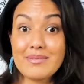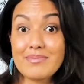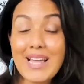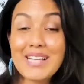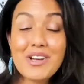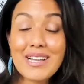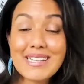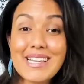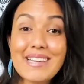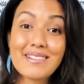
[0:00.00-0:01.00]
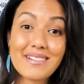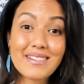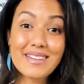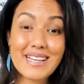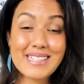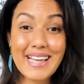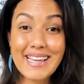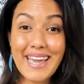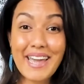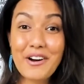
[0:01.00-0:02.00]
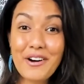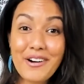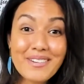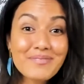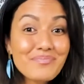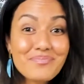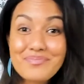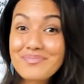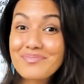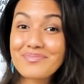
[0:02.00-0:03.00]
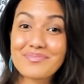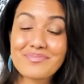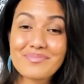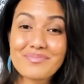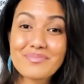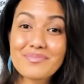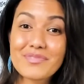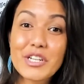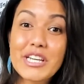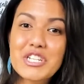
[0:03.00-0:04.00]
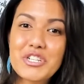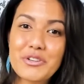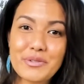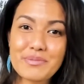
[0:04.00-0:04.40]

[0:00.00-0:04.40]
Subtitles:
That's all I did. It's like, hey girl, look at you.